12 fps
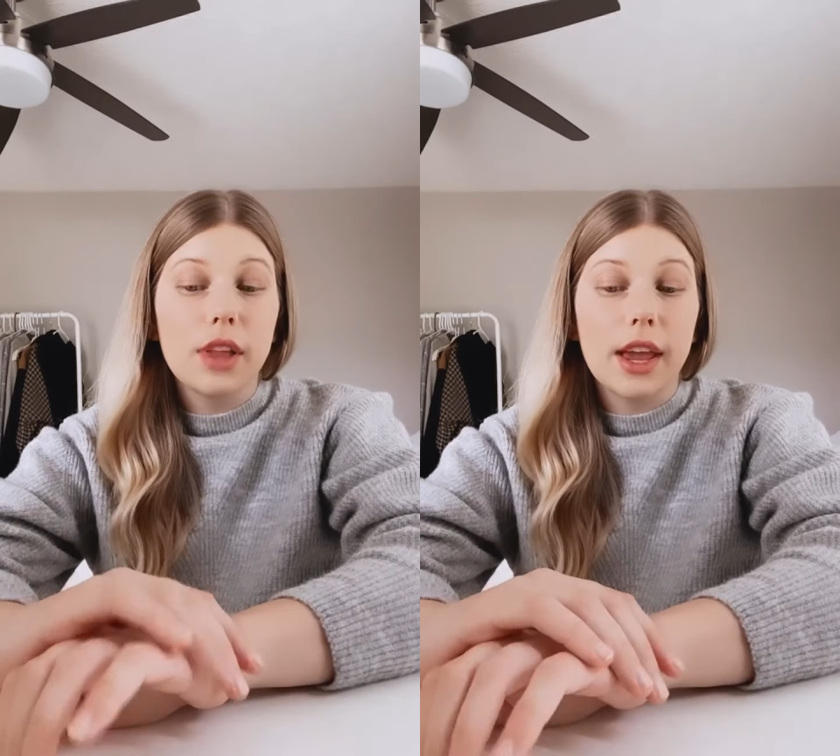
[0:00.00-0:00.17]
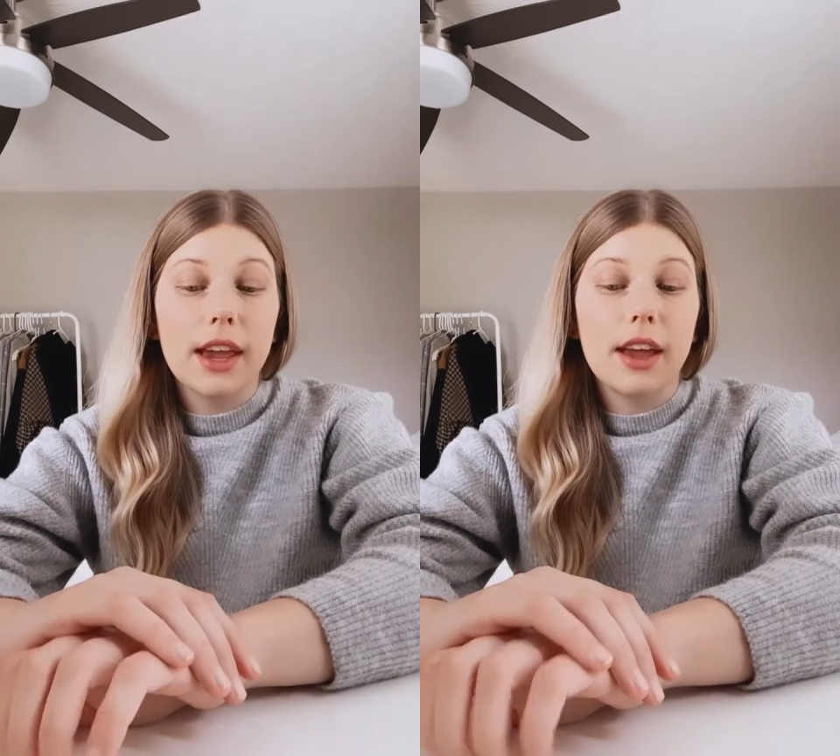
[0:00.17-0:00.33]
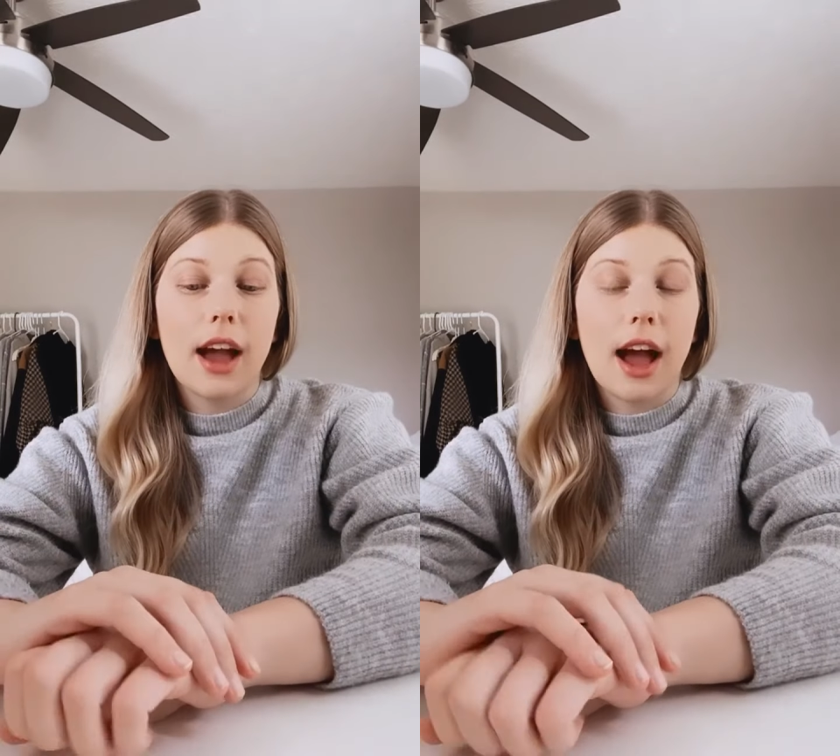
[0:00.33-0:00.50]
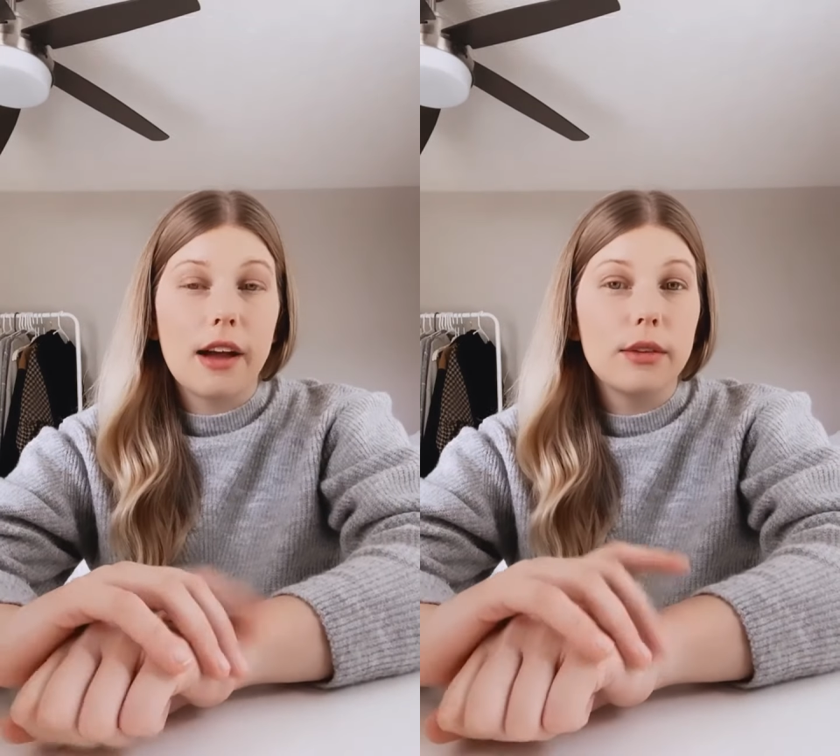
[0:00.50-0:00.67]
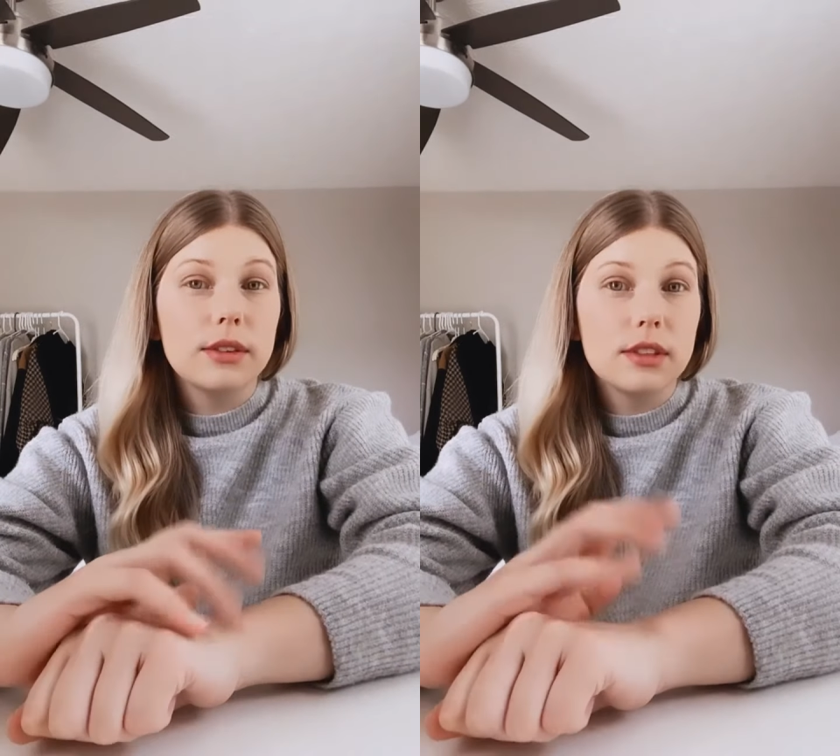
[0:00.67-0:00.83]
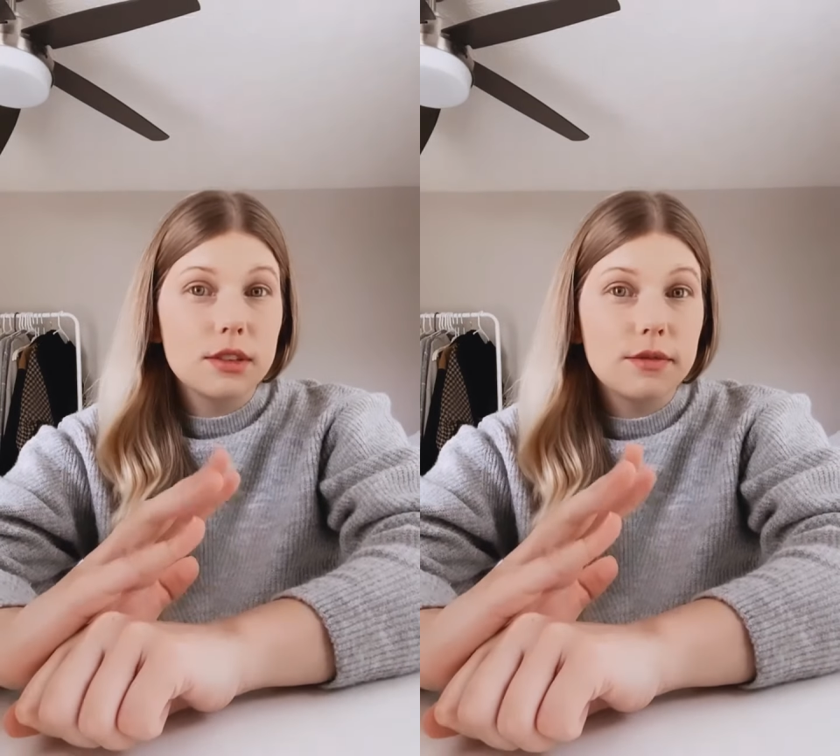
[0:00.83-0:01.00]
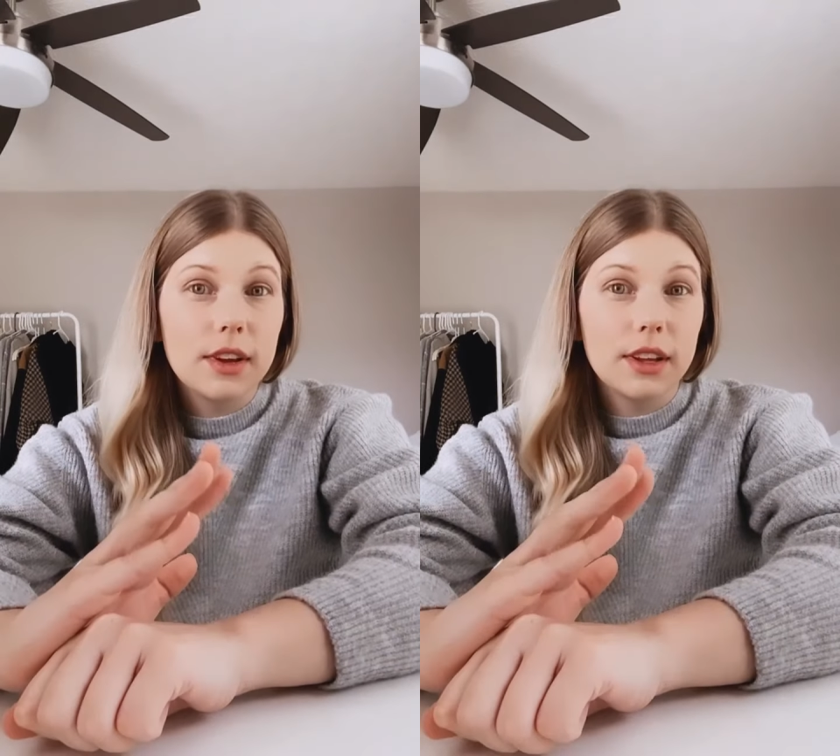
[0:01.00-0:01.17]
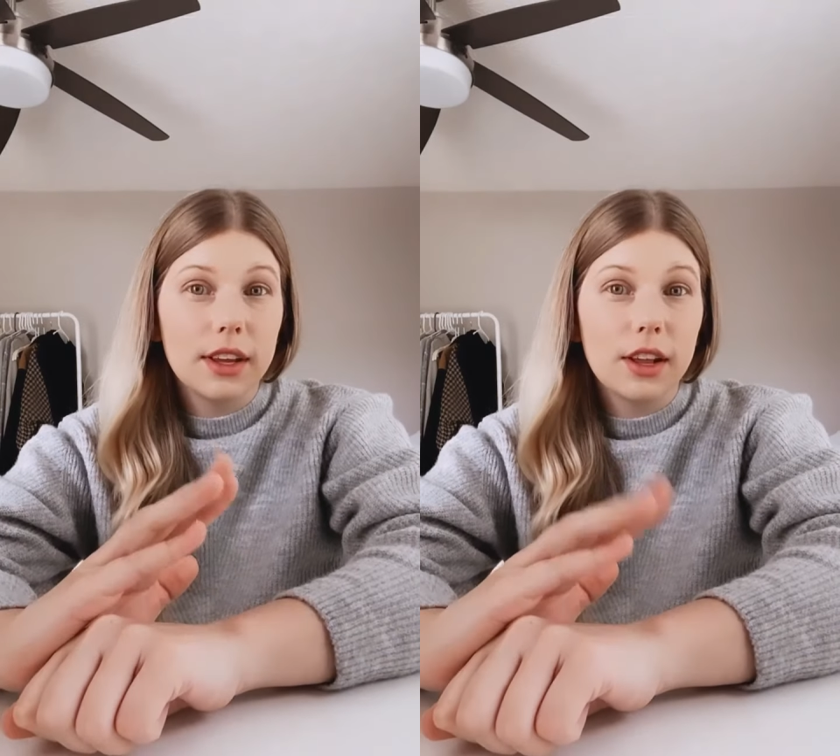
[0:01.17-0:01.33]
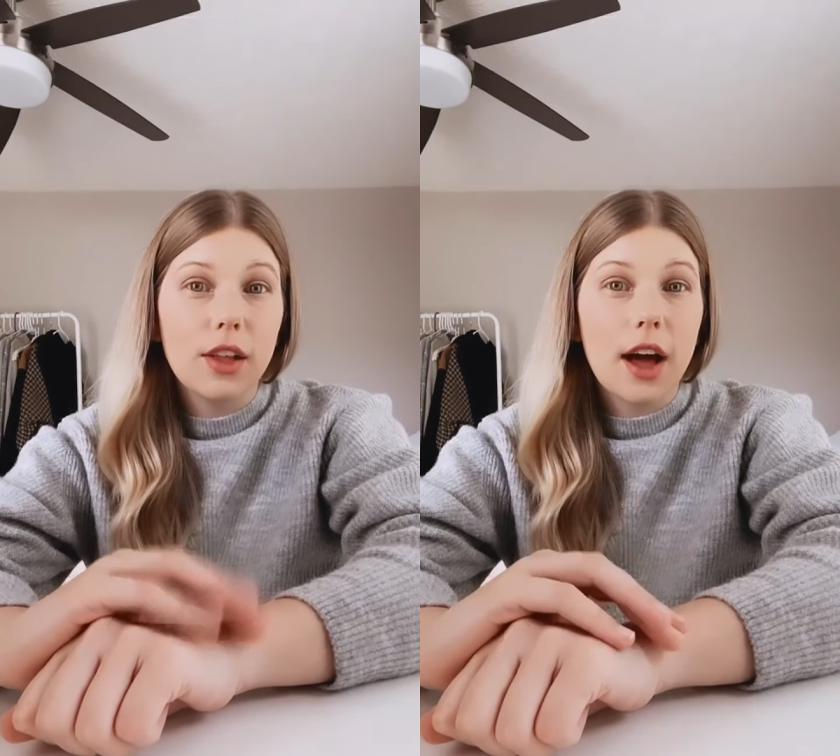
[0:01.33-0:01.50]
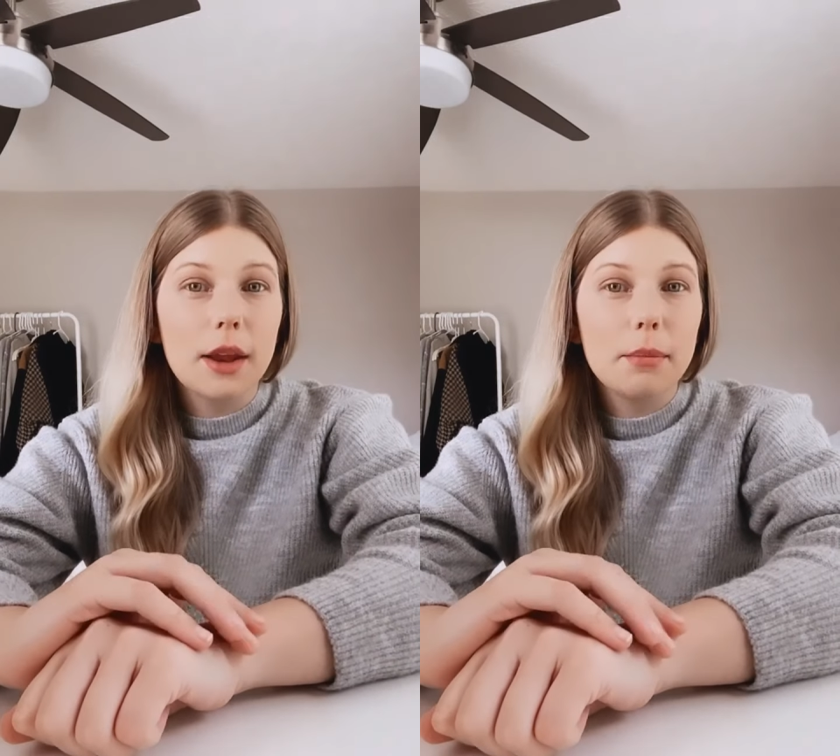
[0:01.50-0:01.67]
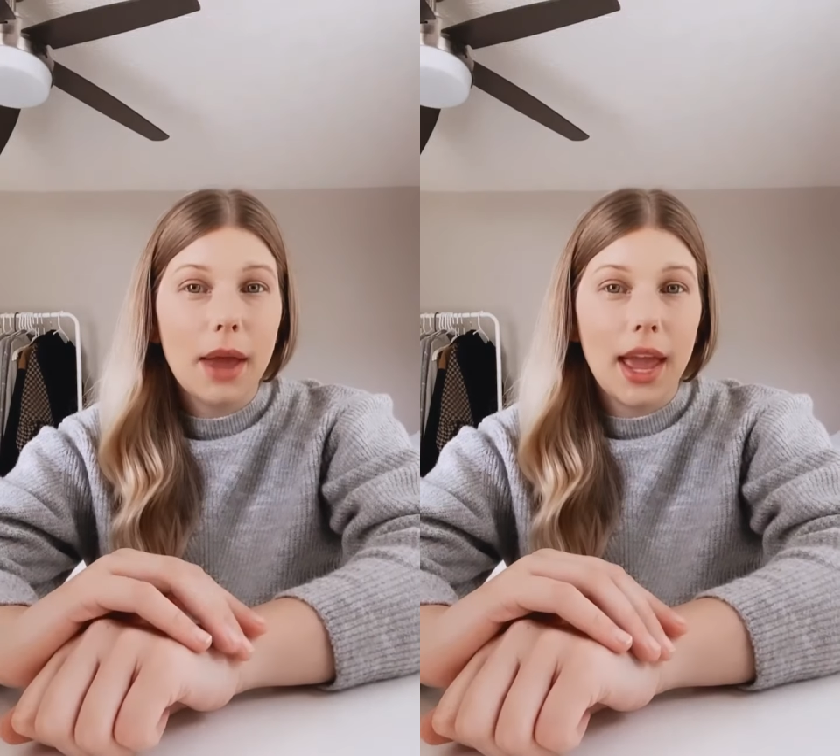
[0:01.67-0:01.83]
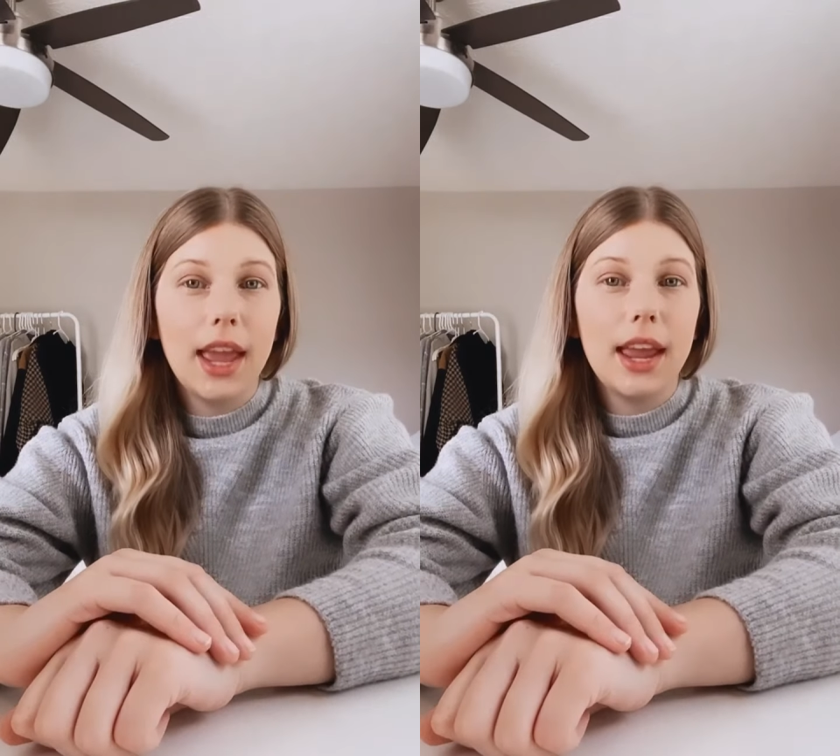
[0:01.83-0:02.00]
Like I was feeling a lot of
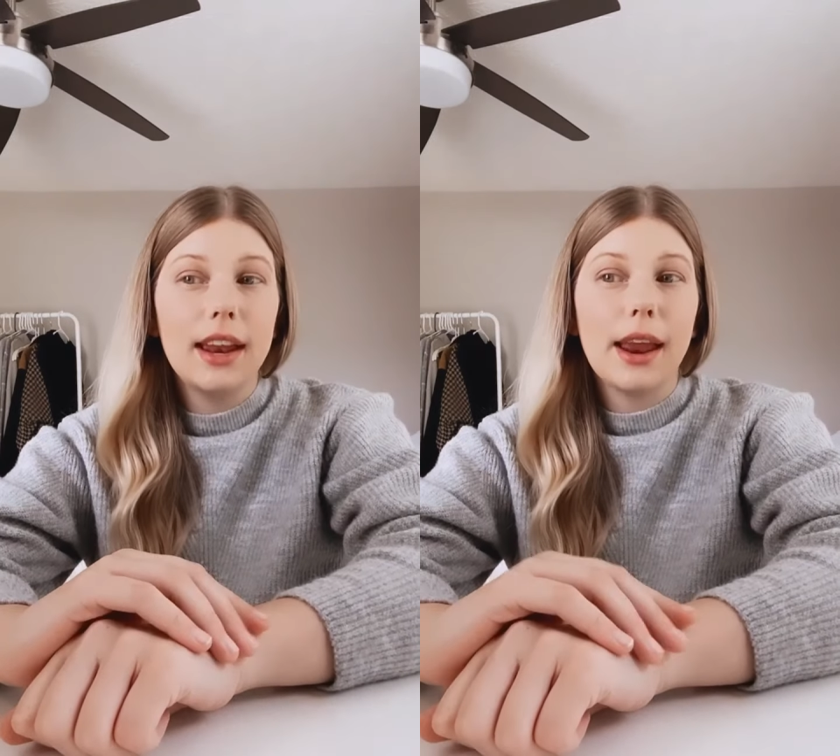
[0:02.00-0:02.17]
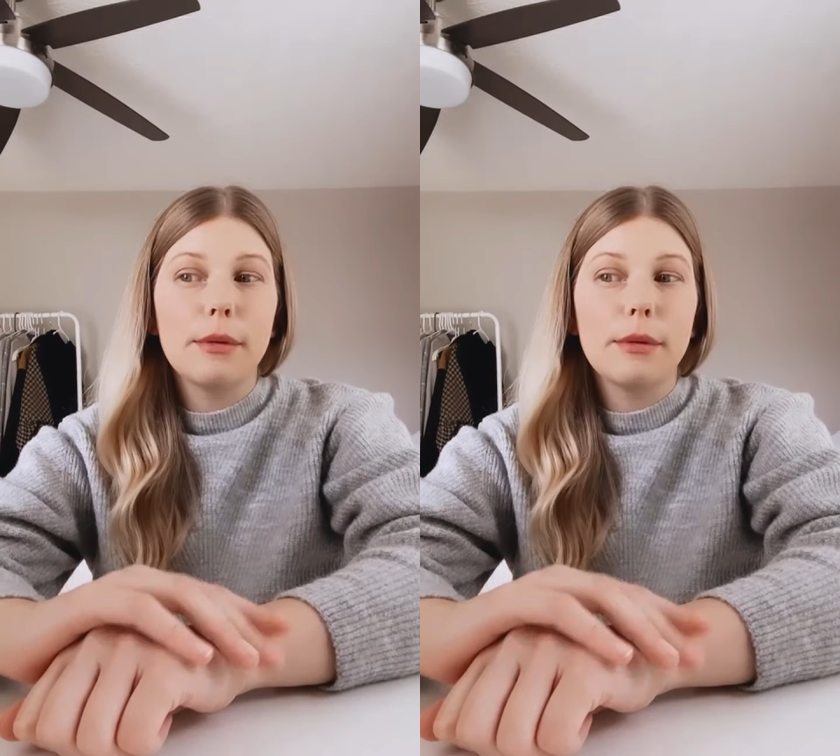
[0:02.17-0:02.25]
pain.